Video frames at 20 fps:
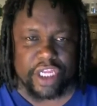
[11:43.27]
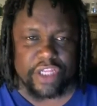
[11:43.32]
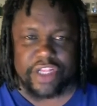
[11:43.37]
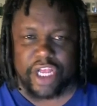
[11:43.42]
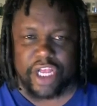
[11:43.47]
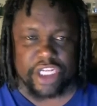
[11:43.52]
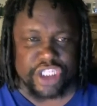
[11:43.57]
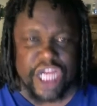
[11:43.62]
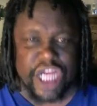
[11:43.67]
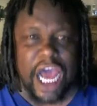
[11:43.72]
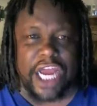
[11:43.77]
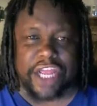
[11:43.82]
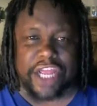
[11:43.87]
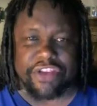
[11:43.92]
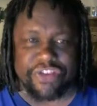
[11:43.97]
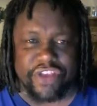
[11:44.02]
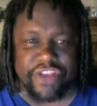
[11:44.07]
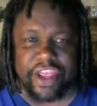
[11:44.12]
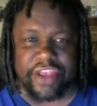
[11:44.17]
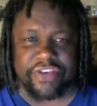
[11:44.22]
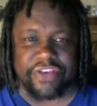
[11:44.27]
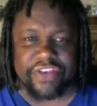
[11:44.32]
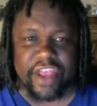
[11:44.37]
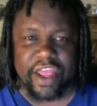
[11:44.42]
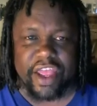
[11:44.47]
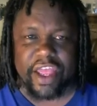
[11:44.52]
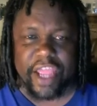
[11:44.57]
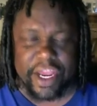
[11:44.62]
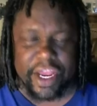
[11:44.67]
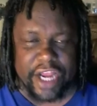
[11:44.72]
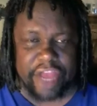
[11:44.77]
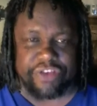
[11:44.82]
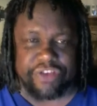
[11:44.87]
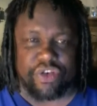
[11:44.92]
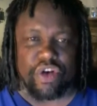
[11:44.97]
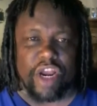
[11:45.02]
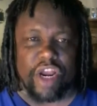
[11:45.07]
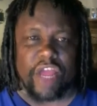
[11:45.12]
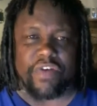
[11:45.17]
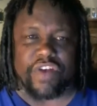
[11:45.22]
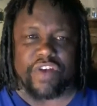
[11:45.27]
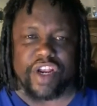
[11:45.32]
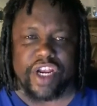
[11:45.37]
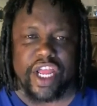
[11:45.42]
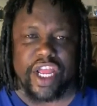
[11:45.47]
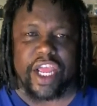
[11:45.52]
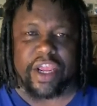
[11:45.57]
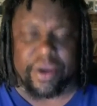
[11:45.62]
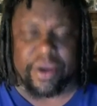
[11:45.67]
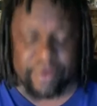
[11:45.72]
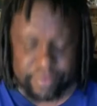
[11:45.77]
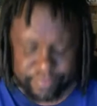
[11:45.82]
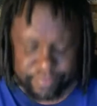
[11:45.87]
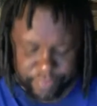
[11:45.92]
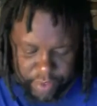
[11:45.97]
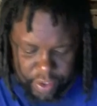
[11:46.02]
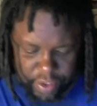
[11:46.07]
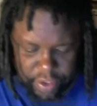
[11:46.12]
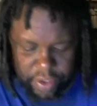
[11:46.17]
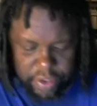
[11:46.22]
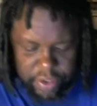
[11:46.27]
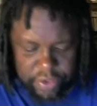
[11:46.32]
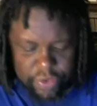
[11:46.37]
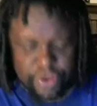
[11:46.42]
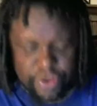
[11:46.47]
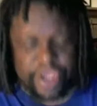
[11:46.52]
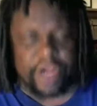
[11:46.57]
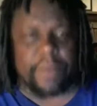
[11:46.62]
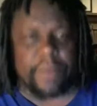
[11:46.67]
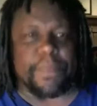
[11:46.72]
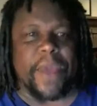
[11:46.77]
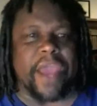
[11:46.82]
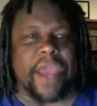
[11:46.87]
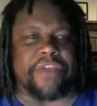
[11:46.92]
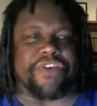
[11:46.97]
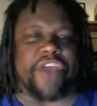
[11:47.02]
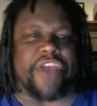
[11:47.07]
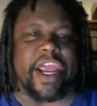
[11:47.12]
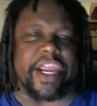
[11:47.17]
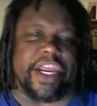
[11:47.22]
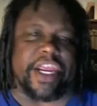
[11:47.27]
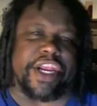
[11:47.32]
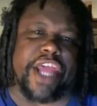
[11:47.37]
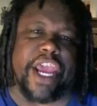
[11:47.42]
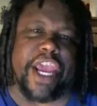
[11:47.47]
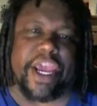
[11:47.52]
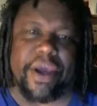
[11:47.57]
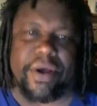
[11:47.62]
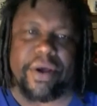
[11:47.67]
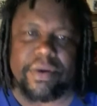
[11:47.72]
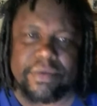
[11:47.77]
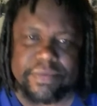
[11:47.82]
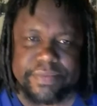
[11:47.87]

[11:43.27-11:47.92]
does not exist and that you're living in hell. You get a paycheck in hell.